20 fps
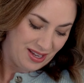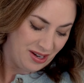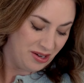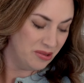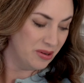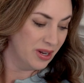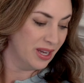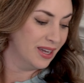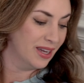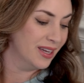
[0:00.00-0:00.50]
Here
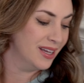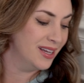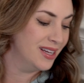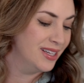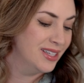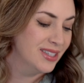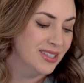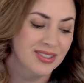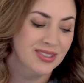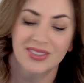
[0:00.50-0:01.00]
we
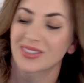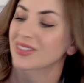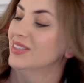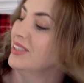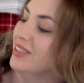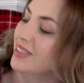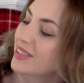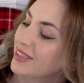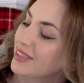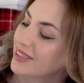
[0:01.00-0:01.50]
go.
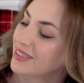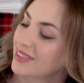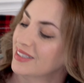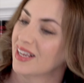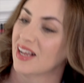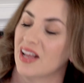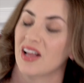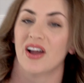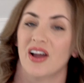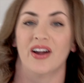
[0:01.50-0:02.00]
All
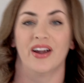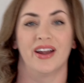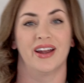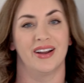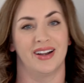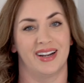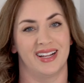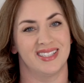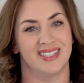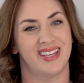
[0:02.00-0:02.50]
right, here
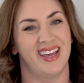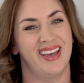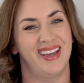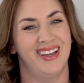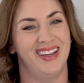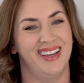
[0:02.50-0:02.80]
it is.